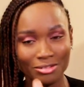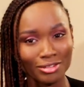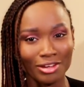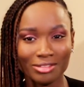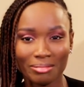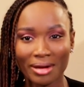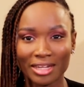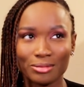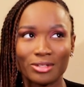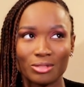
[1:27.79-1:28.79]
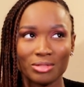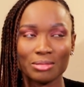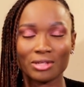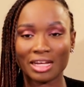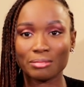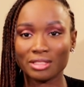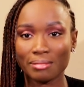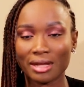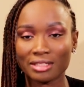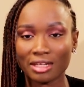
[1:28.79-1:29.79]
you love the patch because it's pretty much like
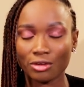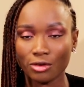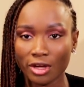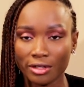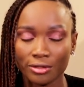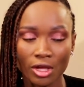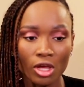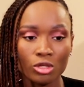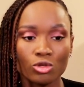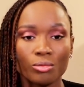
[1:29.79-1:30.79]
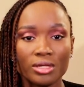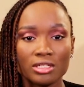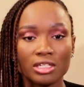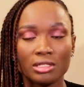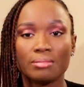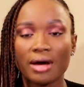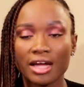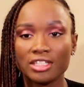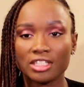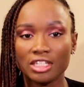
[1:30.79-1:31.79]
putting a plaster on your hand. So basically, the patch